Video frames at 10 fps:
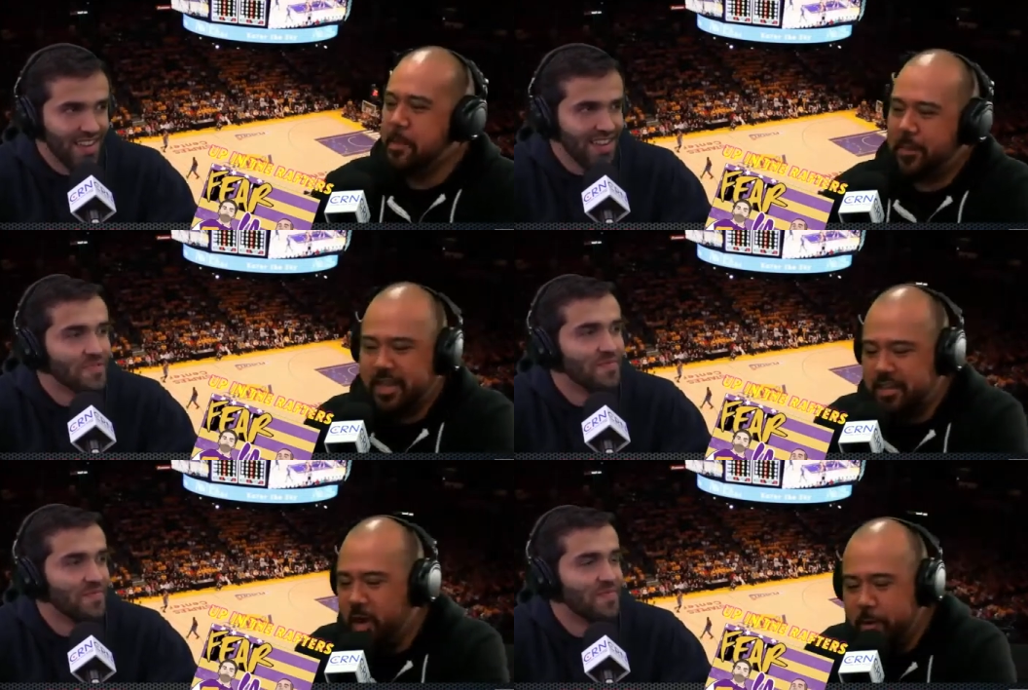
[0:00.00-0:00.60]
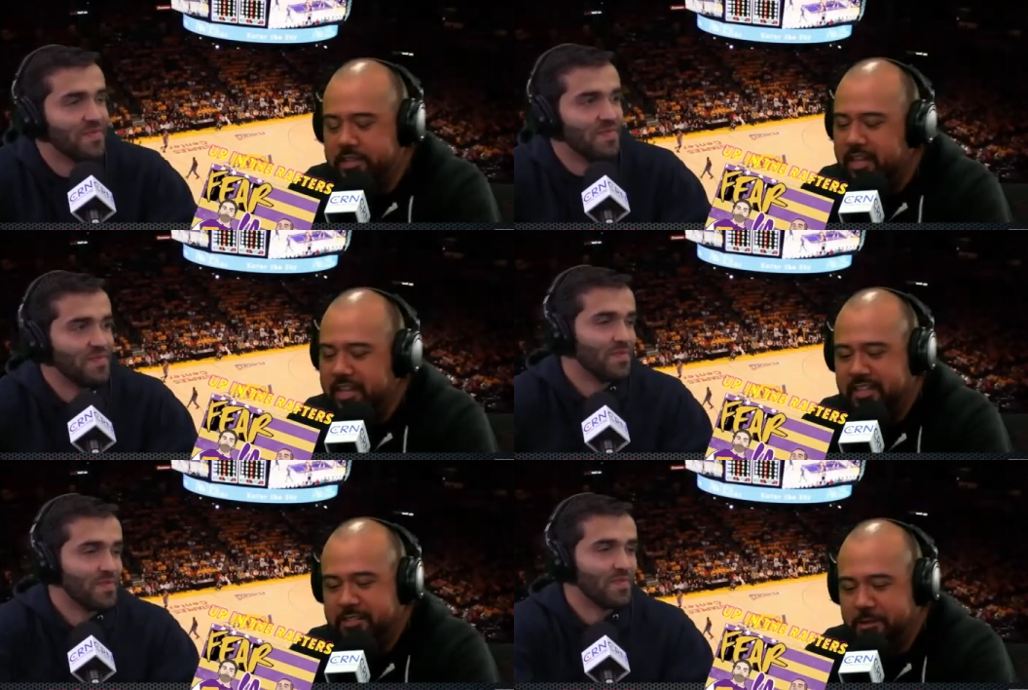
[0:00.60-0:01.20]
Speaker 1: But Kobe,
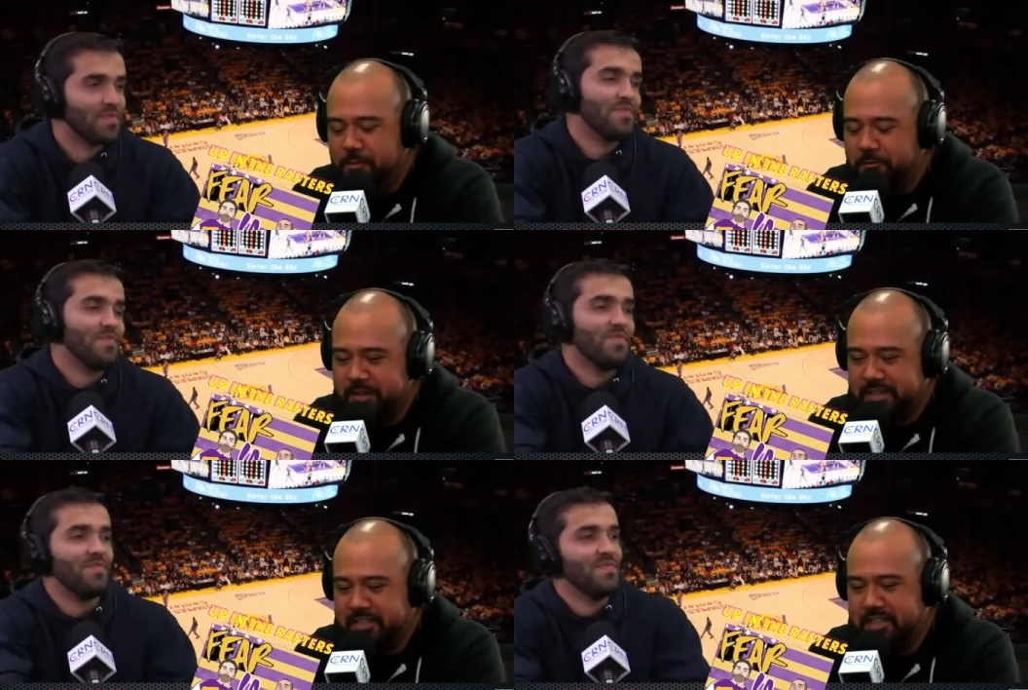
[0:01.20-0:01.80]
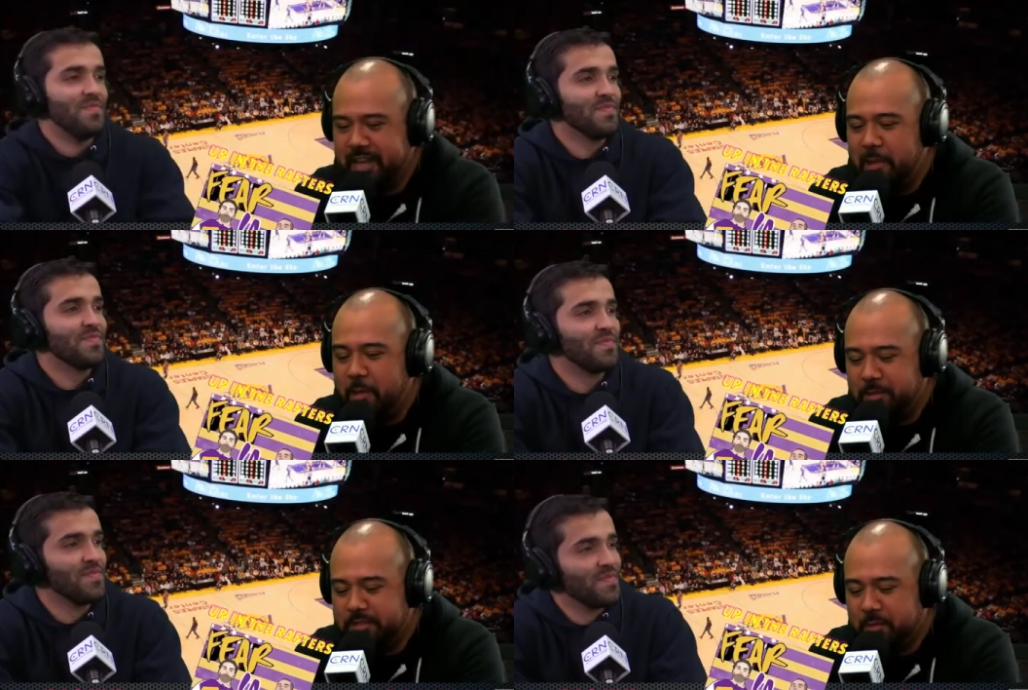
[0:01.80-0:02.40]
it's so funny because I
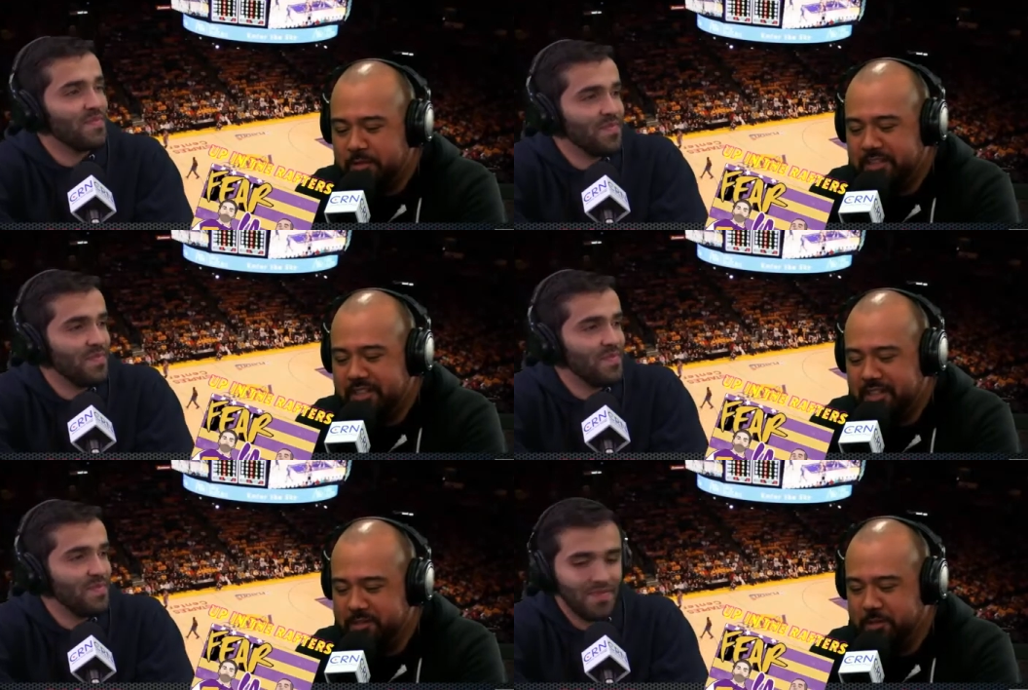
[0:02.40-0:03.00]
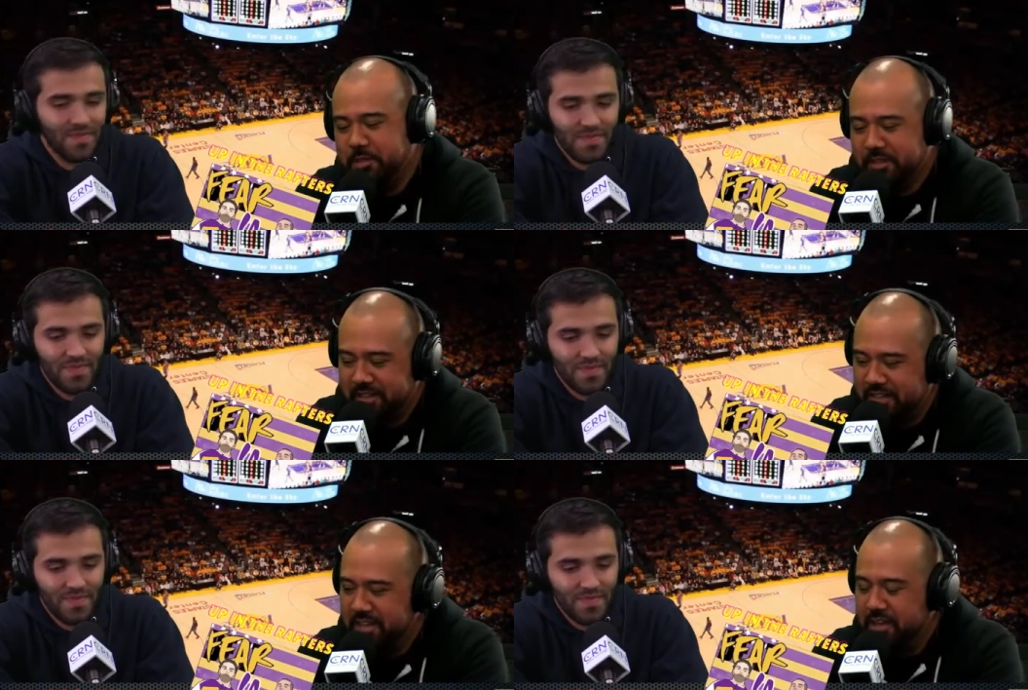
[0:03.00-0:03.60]
remember someone said that on Twitter,
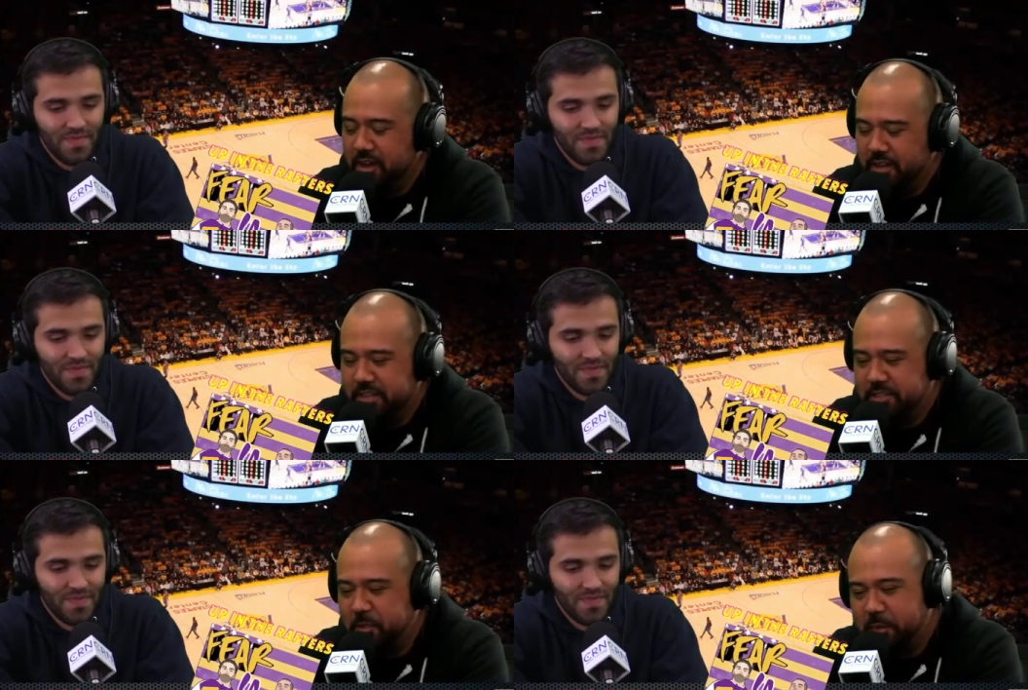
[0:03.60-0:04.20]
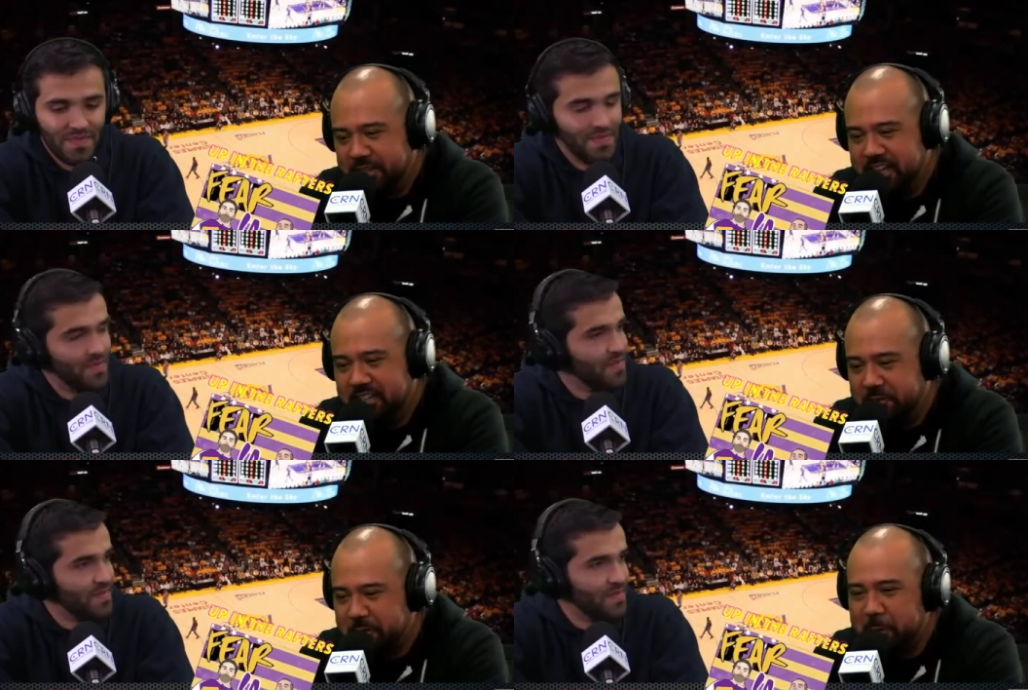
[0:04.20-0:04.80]
okay, there's too many days
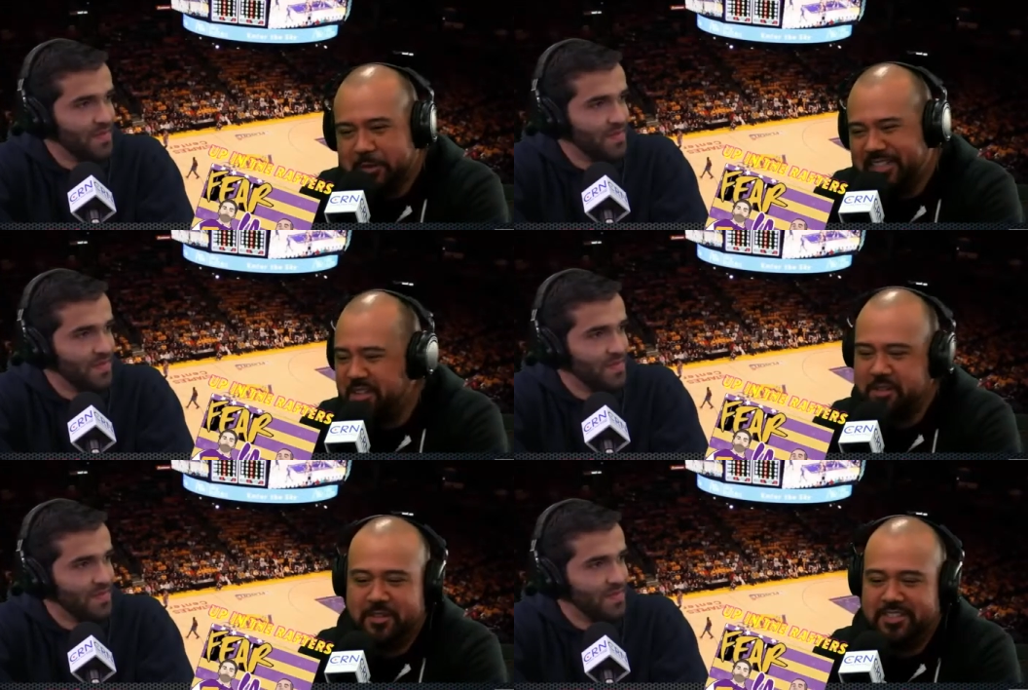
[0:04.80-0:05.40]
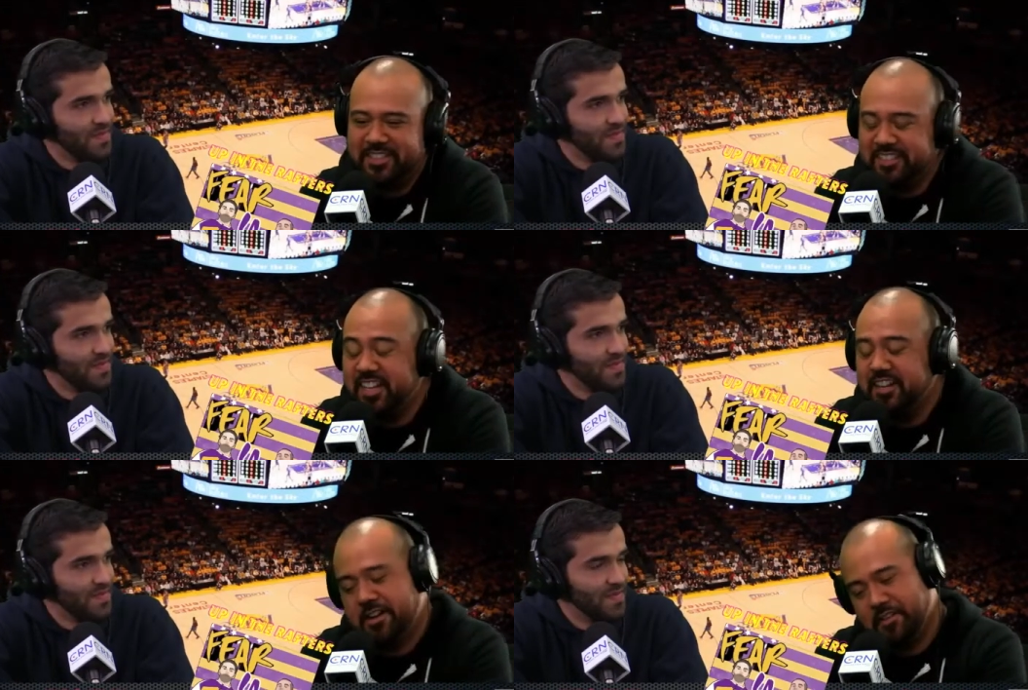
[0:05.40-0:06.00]
for Kobe. I was like, no, there isn't. There's not
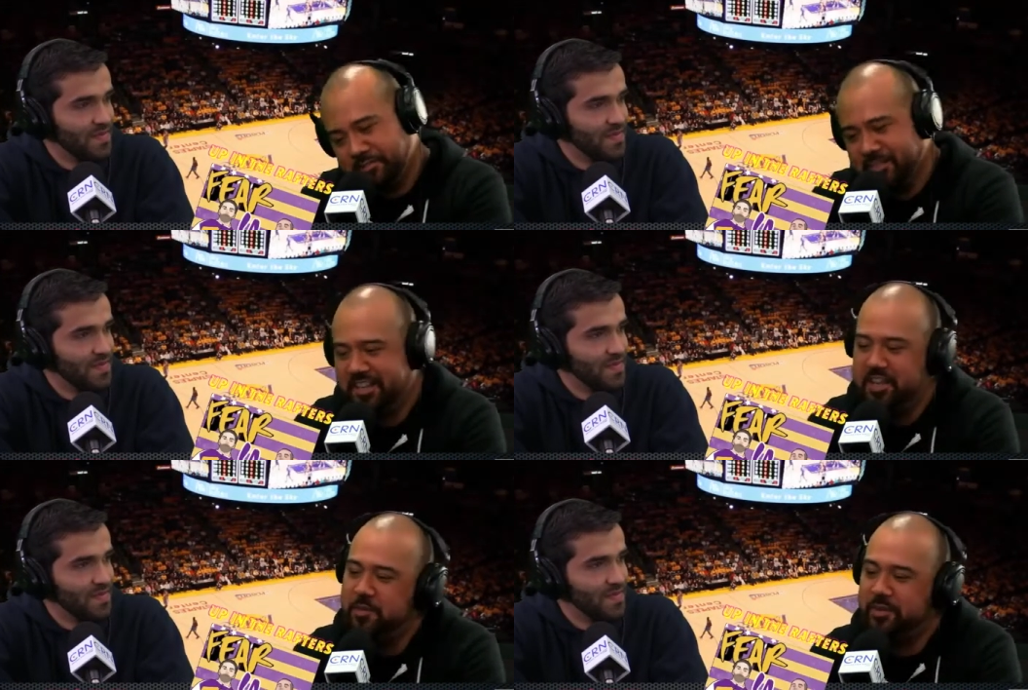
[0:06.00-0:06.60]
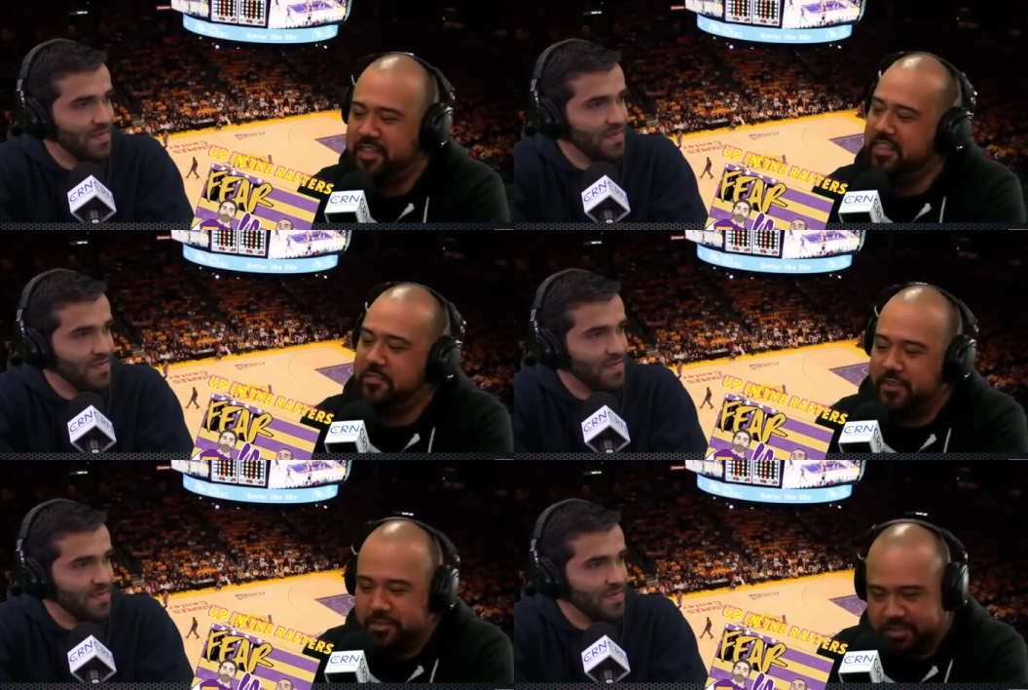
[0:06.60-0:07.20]
enough. We could think of
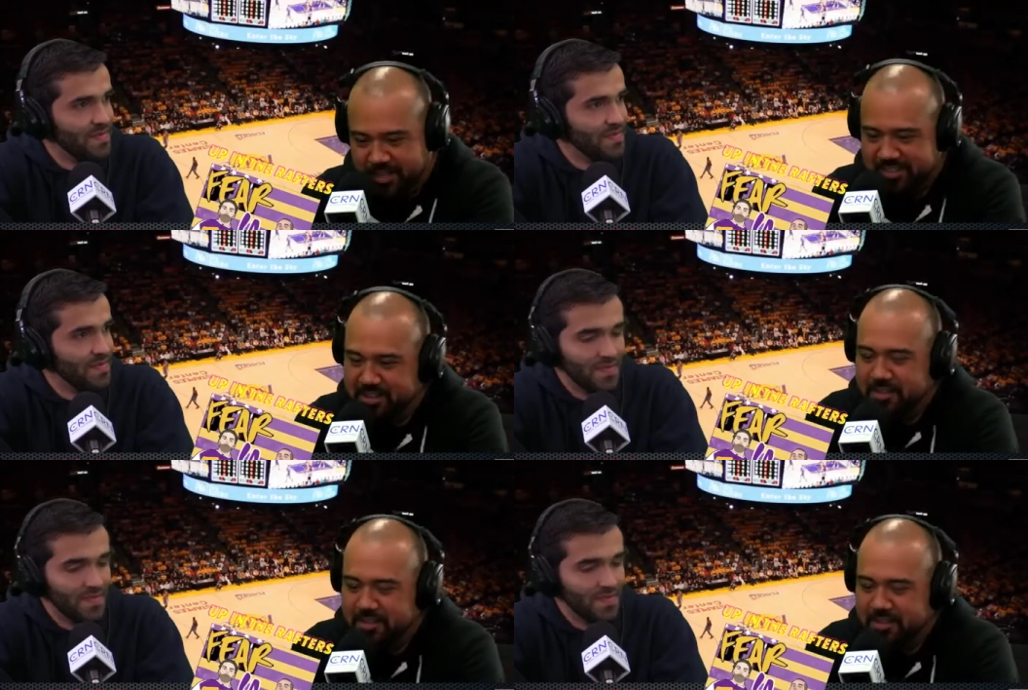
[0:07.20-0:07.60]
everything. The